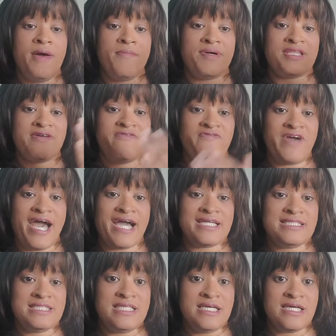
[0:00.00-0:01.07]
But the
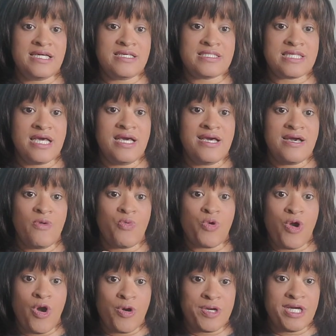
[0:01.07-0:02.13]
fact is,
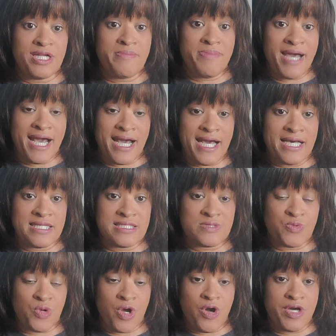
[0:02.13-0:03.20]
we're all going to pass,
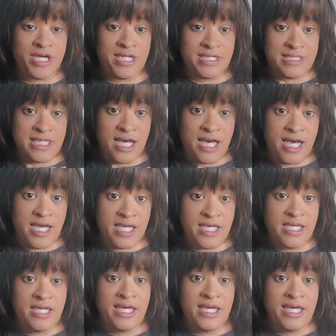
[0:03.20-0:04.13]
we're all going to die,